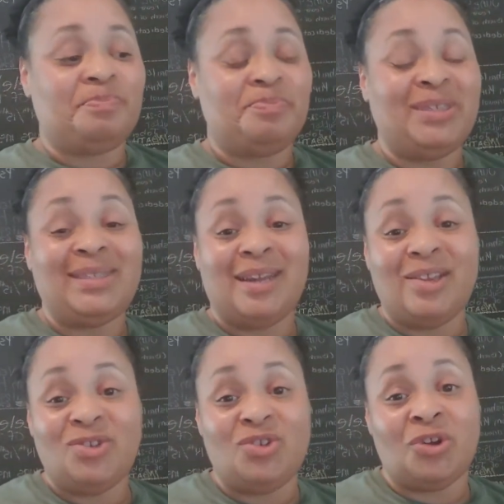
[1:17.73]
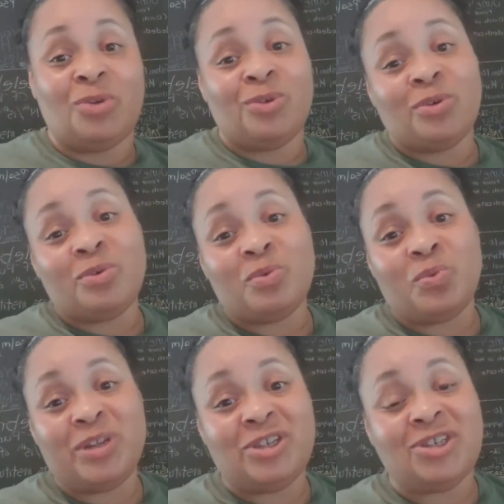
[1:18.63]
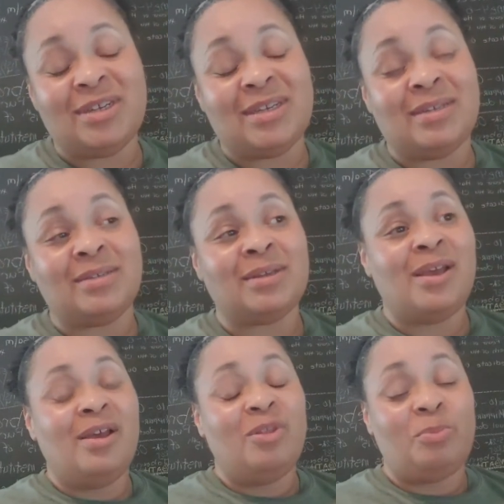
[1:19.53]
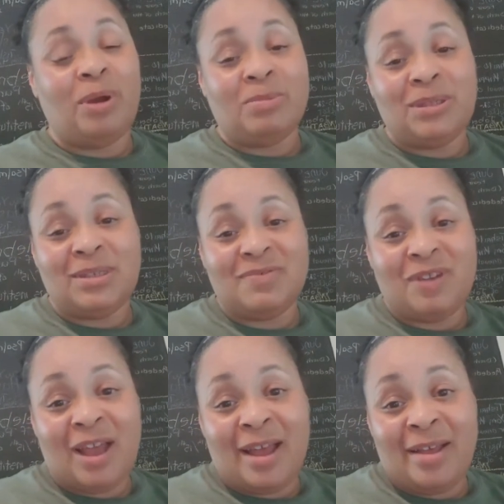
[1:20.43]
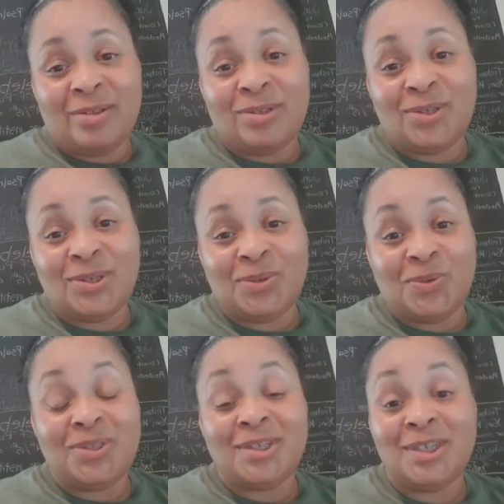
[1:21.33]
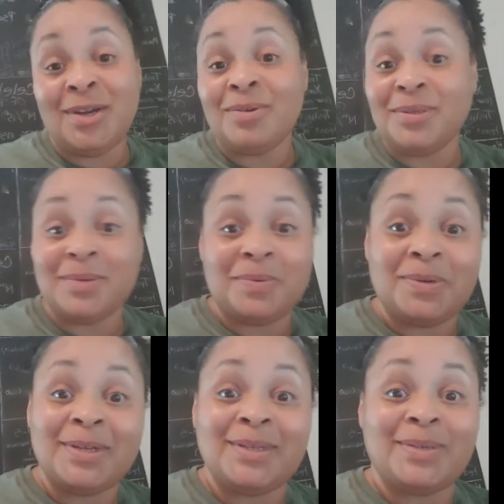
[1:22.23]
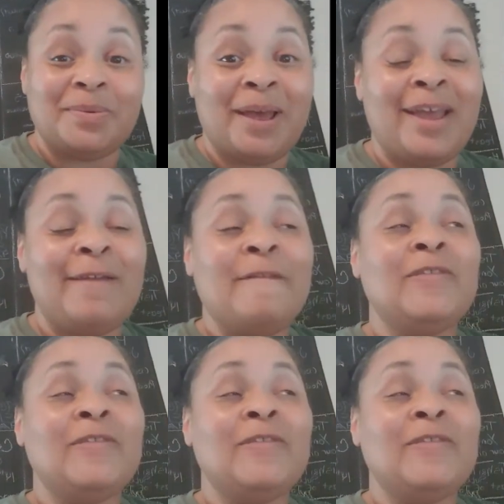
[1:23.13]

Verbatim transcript: this next journal, which is the promises of God to the chosen ones, right?